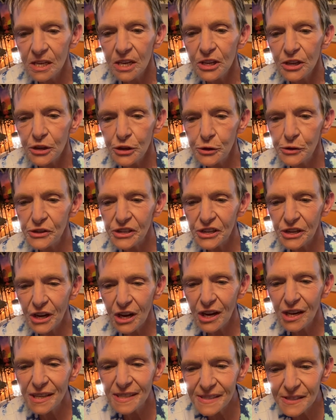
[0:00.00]
you should
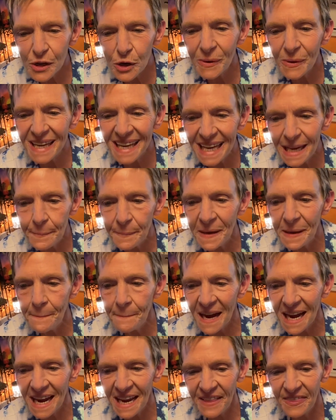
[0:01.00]
also keep in
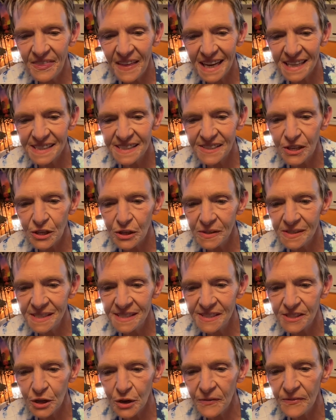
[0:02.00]
mind that certain
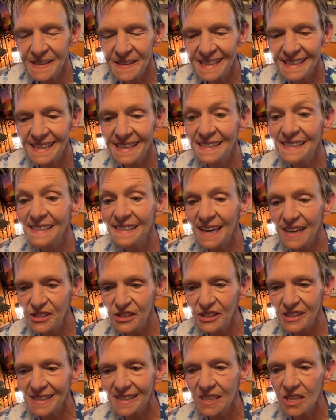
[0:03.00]
surfaces such
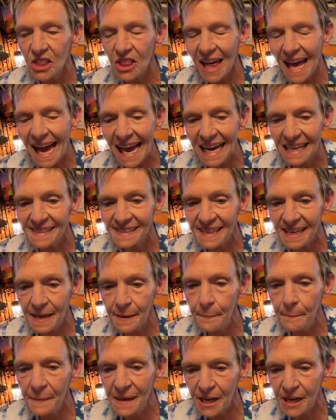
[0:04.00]
as glass
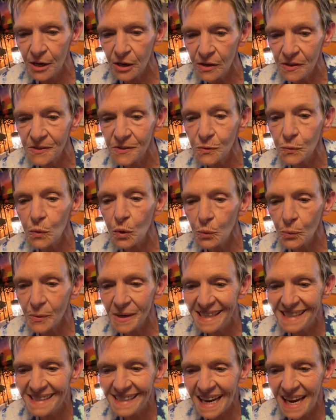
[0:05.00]
and mirrors will
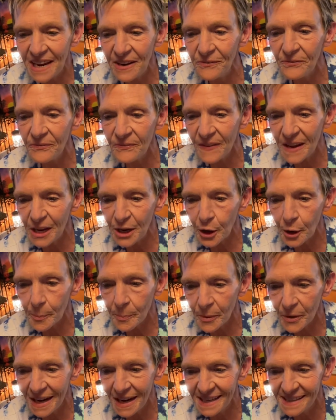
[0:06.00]
retain
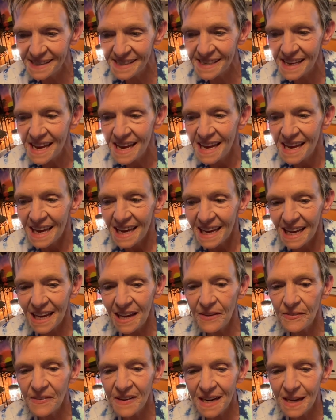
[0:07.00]
fingerprints
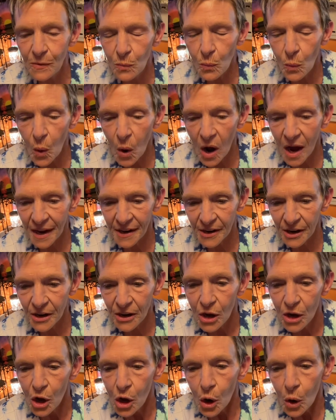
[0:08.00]
even in water.
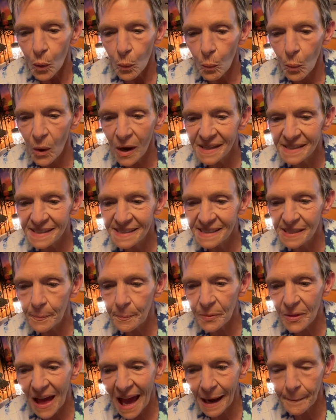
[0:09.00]
Was the
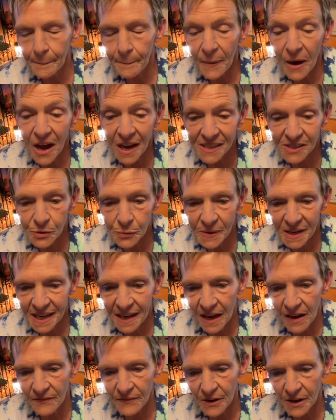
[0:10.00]
black box
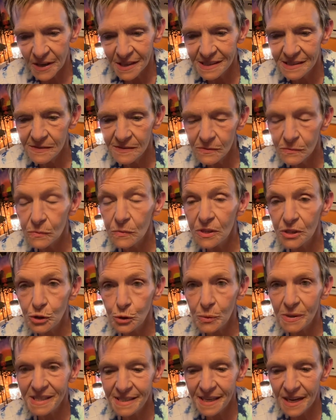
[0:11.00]
recovered, which
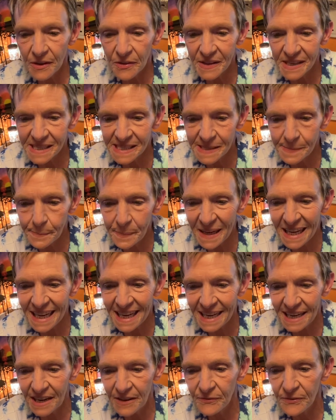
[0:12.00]
would tell the
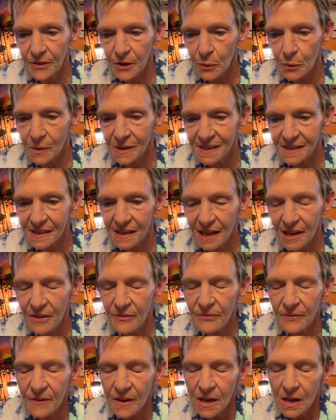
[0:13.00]
speed if
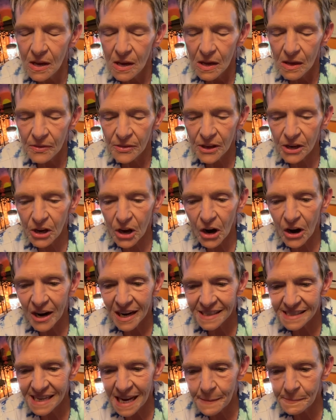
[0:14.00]
the car
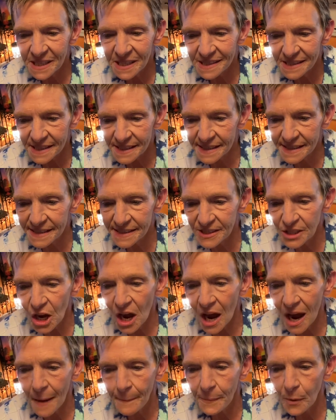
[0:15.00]
attempted to
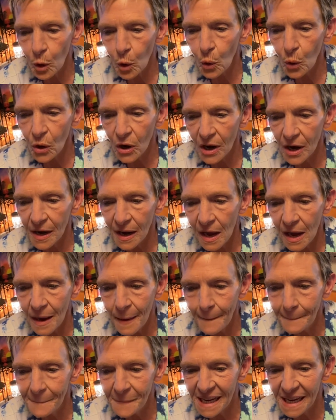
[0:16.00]
stop or
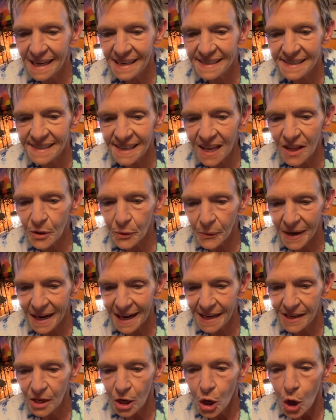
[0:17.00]

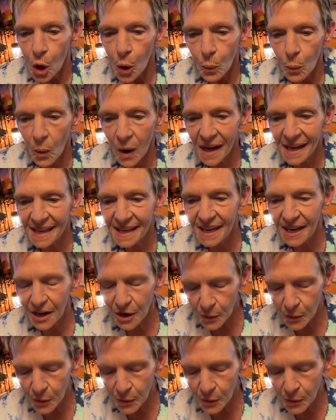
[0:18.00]
accelerate? What gear